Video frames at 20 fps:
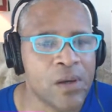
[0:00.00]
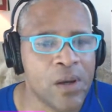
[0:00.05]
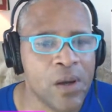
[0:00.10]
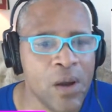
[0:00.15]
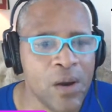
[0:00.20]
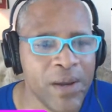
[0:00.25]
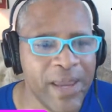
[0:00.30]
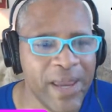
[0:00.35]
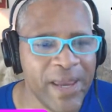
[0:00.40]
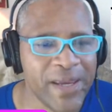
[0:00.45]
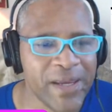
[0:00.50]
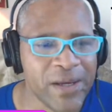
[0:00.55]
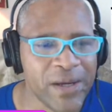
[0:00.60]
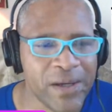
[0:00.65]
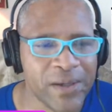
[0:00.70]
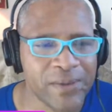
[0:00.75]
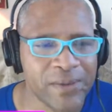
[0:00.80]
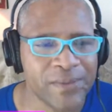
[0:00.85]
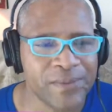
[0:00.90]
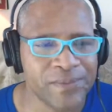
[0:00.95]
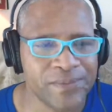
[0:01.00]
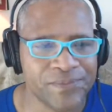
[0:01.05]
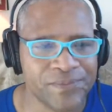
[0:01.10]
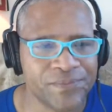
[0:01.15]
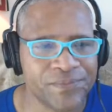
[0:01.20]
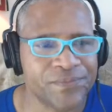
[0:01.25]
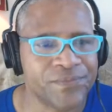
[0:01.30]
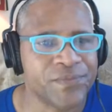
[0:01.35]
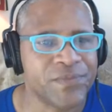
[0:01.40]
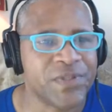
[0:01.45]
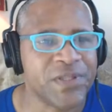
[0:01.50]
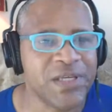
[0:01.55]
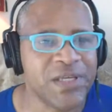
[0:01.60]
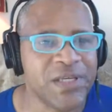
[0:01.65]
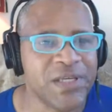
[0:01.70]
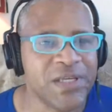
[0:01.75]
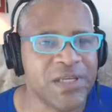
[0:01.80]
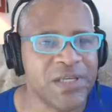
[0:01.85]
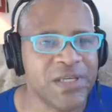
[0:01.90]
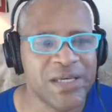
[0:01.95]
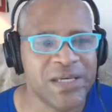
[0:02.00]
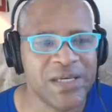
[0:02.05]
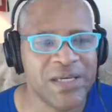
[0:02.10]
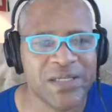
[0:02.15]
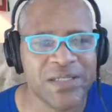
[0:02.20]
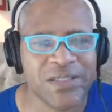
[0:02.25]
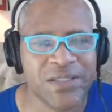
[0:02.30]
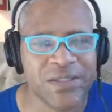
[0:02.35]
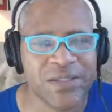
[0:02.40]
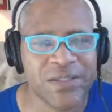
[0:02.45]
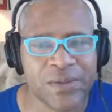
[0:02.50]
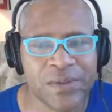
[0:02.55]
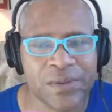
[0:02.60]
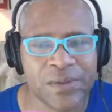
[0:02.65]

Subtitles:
Okay, y'all. This is